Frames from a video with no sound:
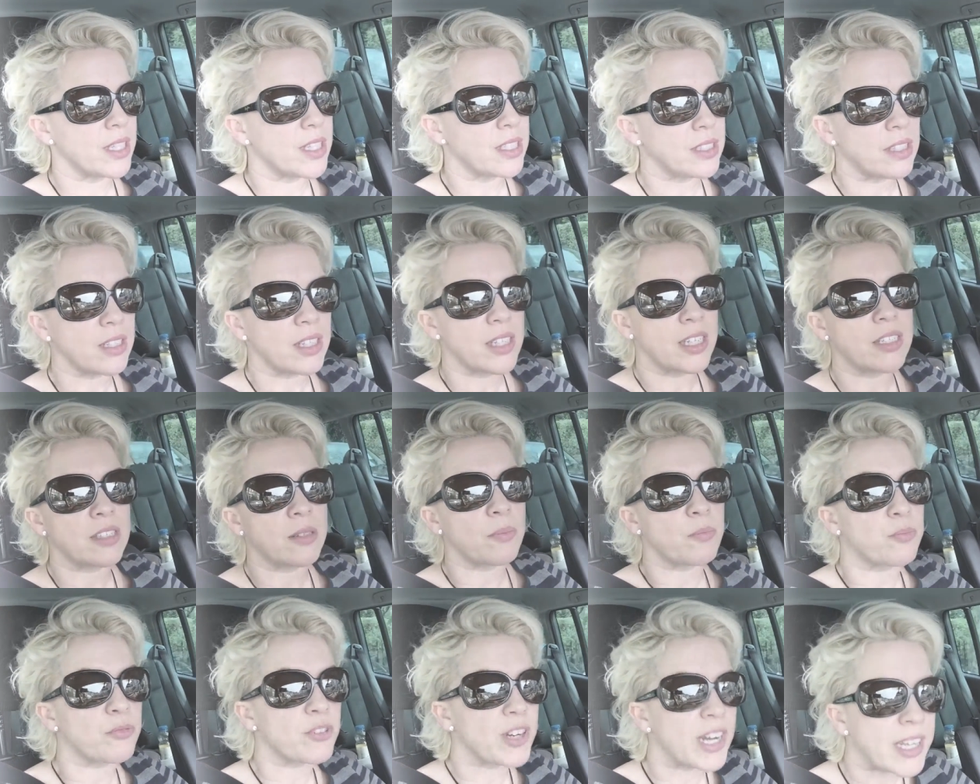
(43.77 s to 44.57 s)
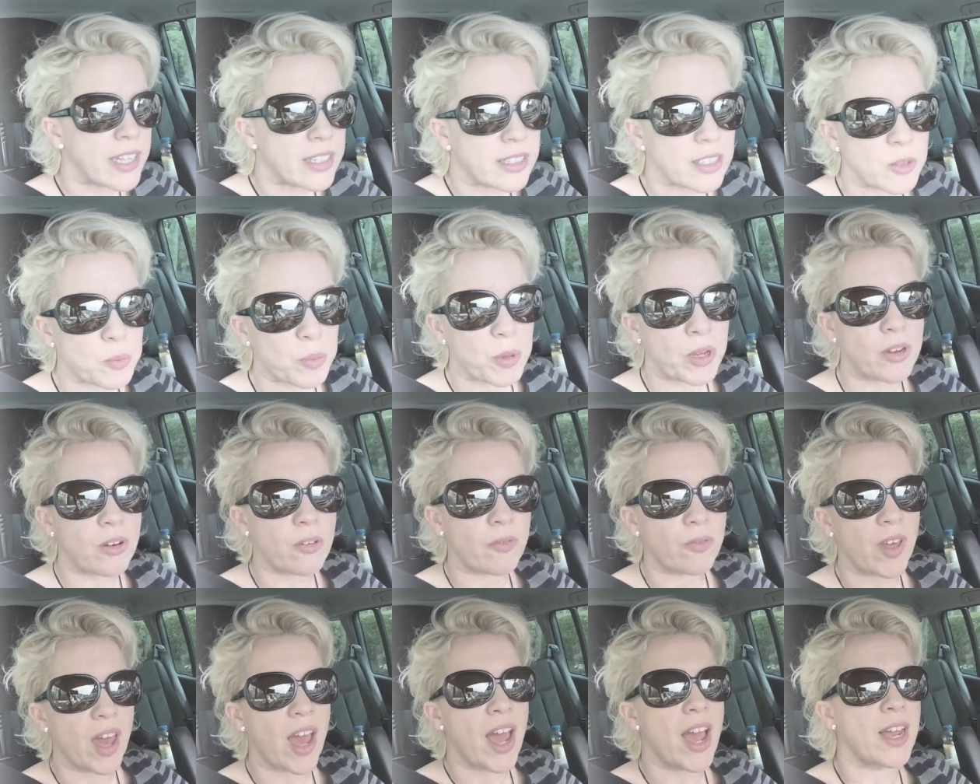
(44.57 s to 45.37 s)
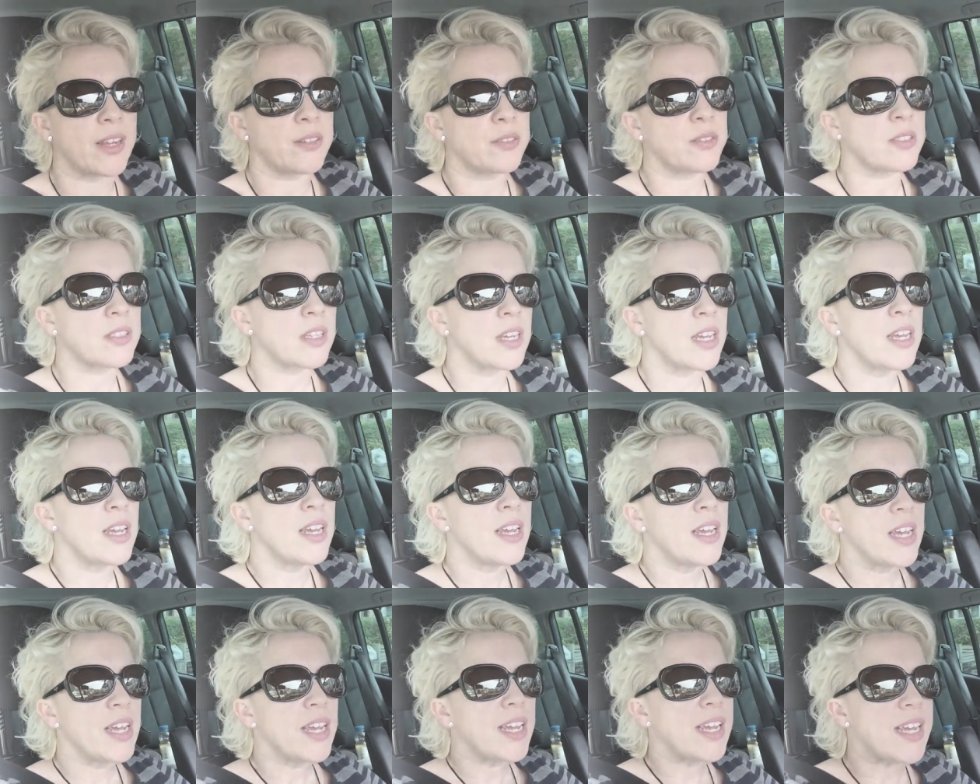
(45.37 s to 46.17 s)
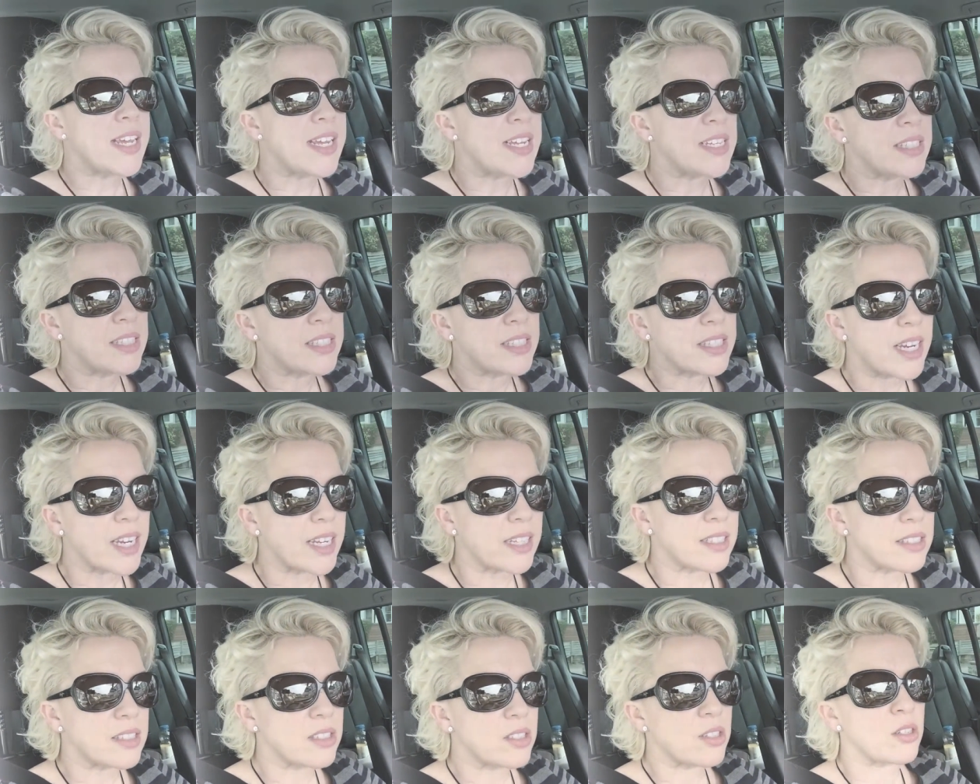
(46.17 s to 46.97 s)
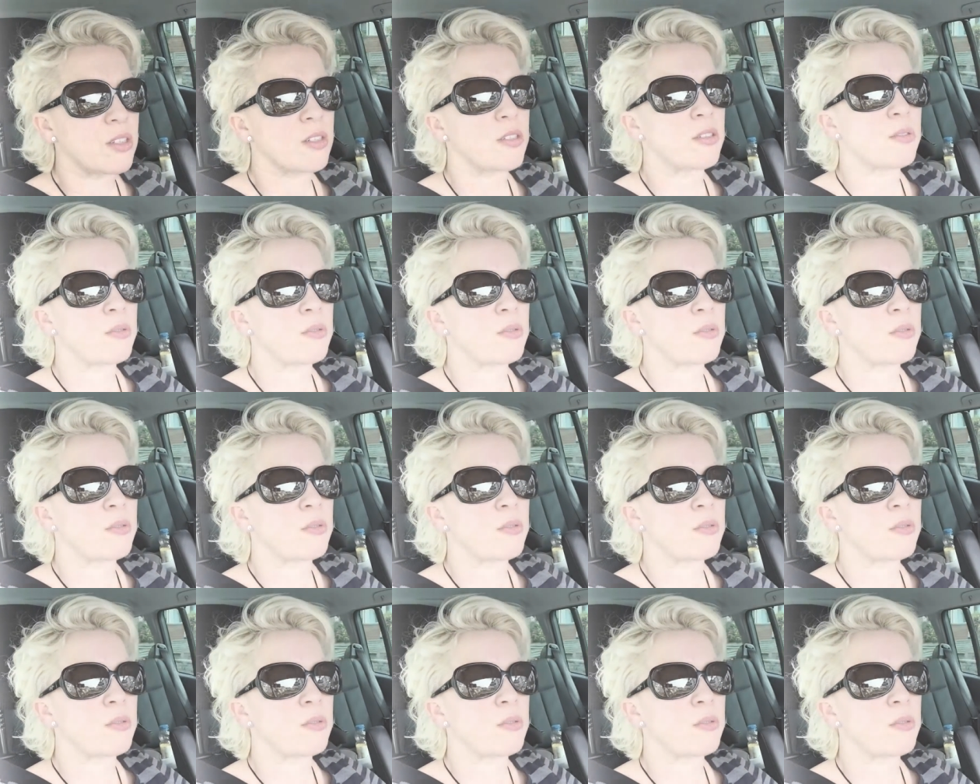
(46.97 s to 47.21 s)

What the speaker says: He's a brilliant Speaker of the House. He sticks